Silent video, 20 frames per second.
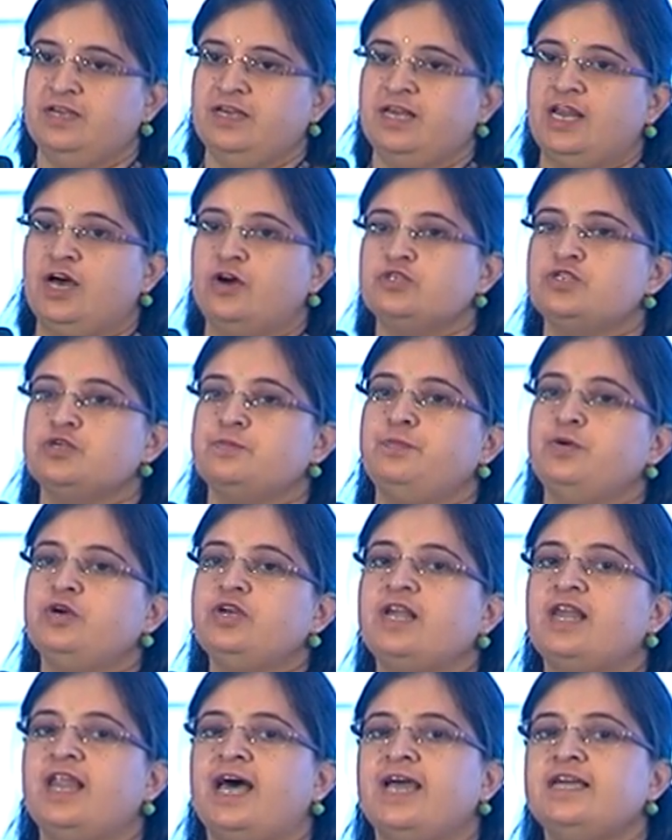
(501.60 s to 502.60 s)
Now, to
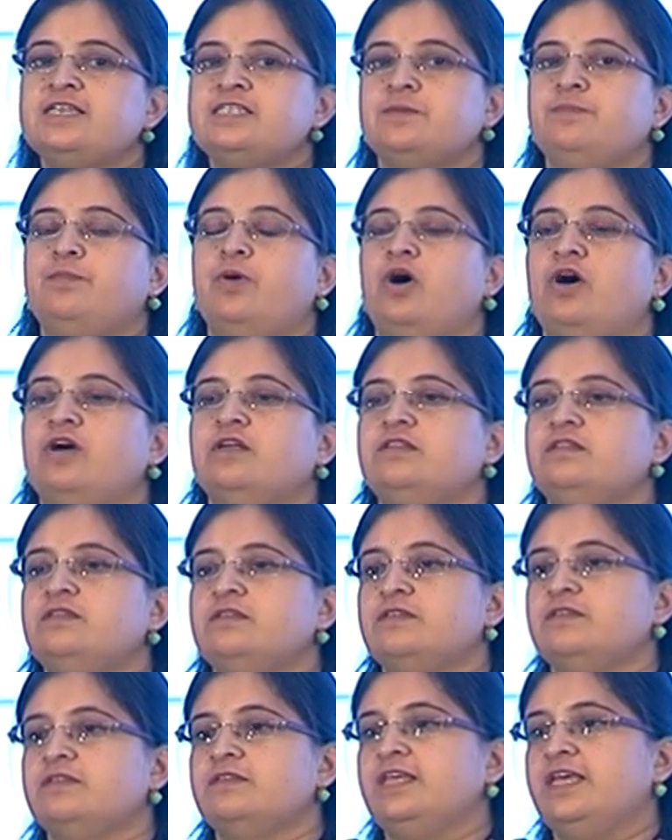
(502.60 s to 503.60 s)
put light upon
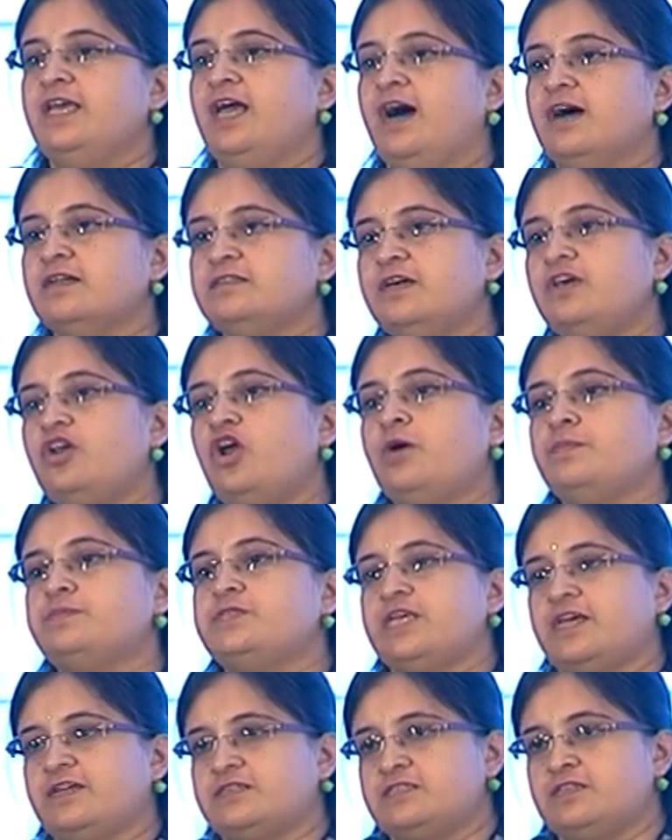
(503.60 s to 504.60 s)
the other
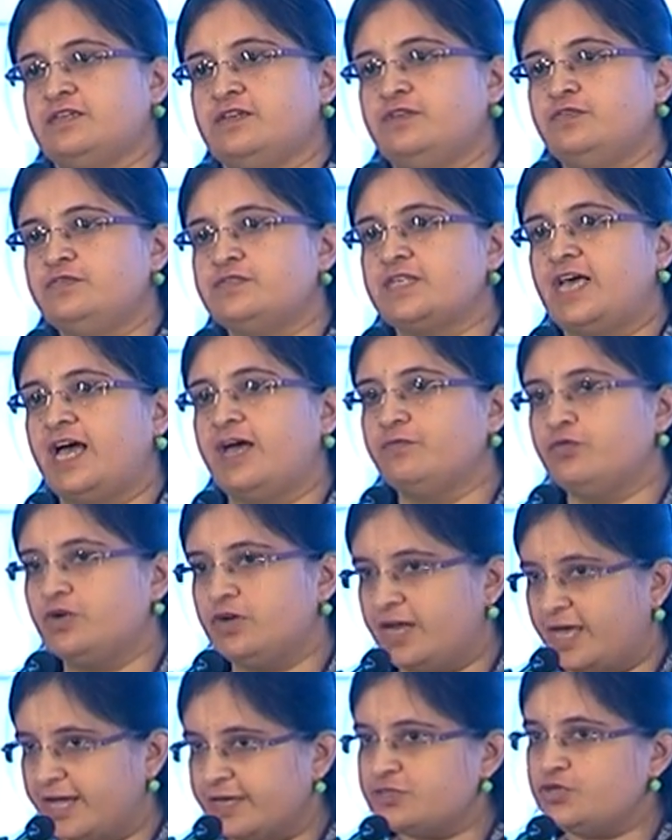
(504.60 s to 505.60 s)
objectives, I would
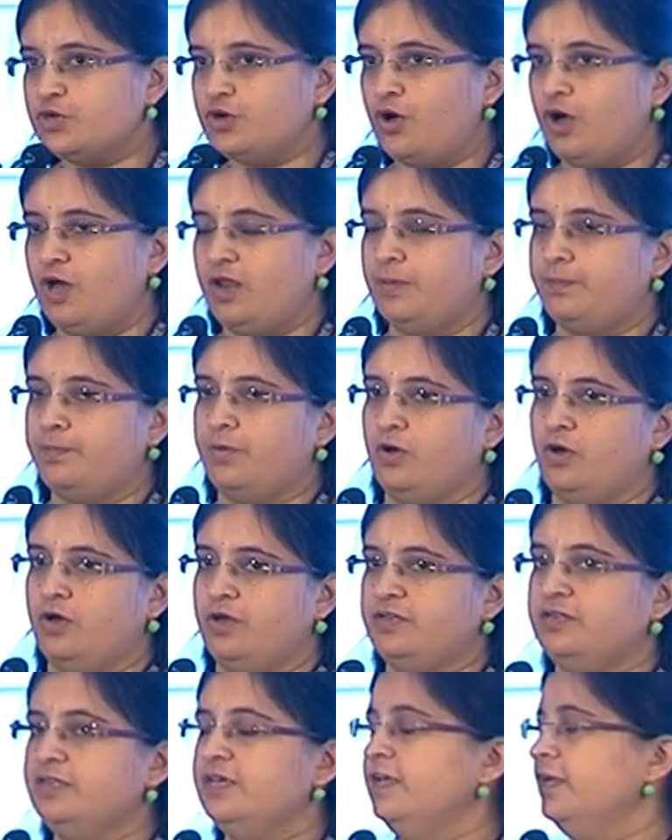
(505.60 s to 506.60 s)
like to call
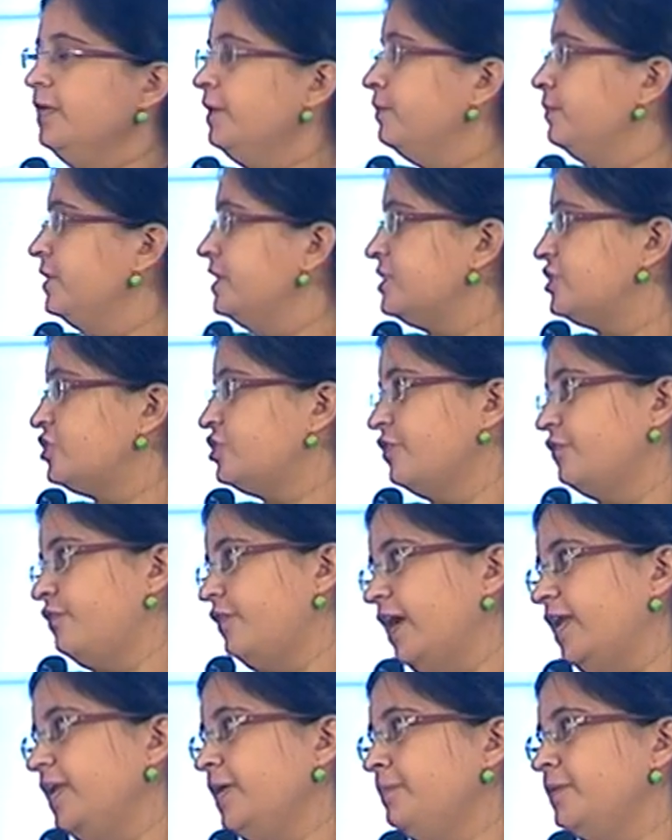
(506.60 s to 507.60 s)
upon Ms.
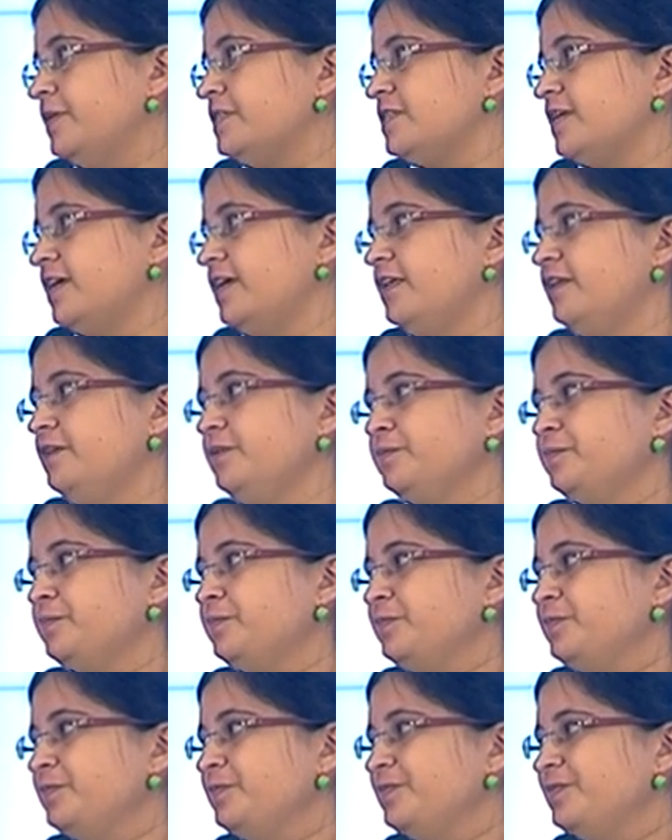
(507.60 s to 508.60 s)
Shefali Patel
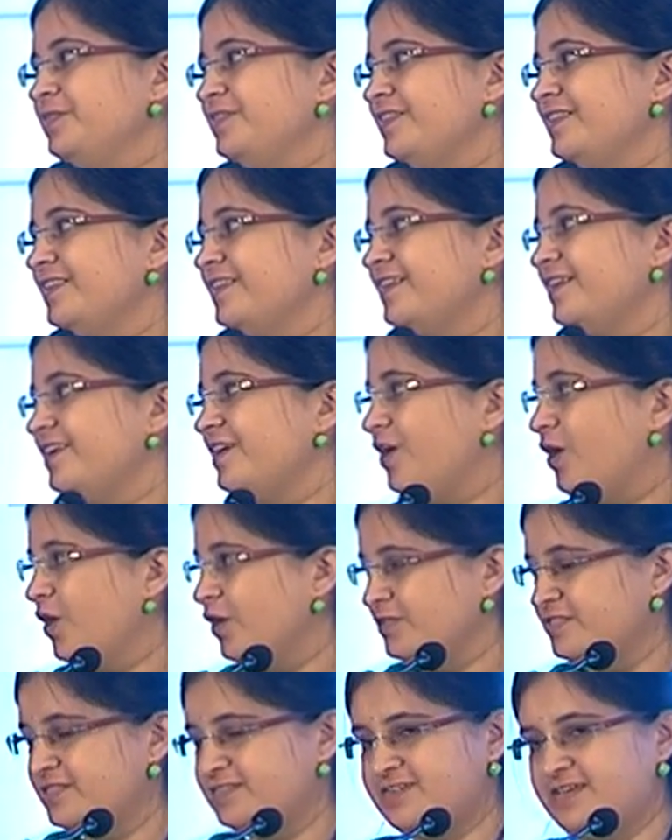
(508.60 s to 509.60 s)

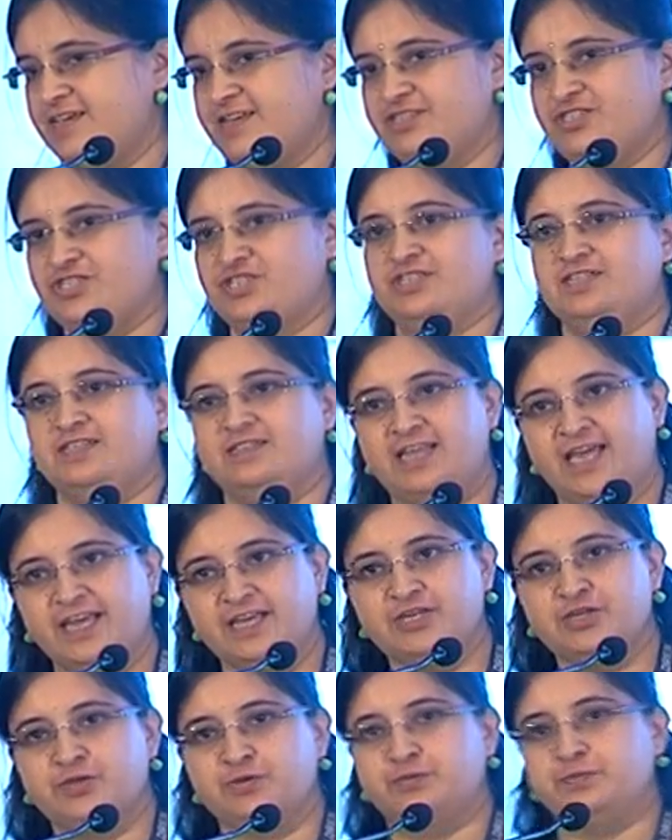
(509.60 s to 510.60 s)
on stage.
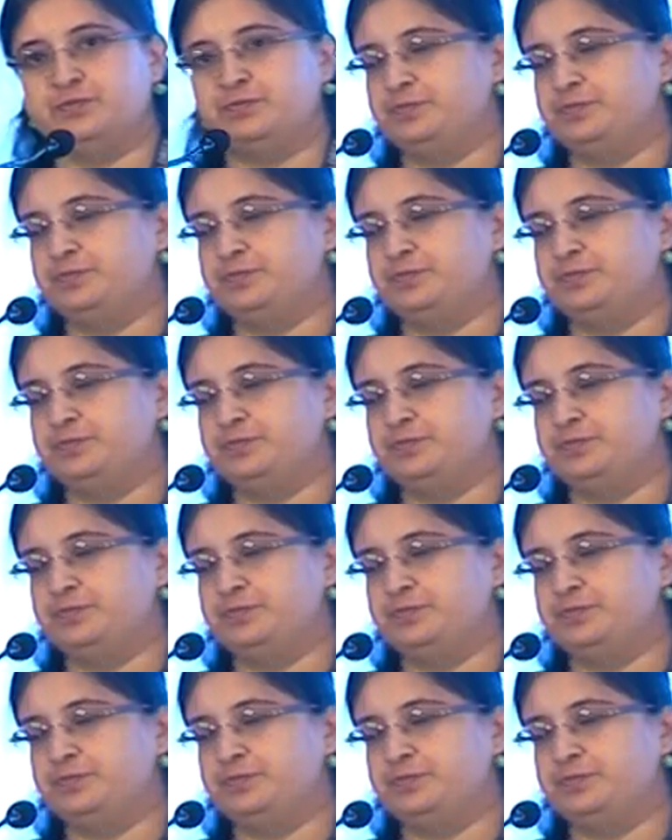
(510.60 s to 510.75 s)
Thank you.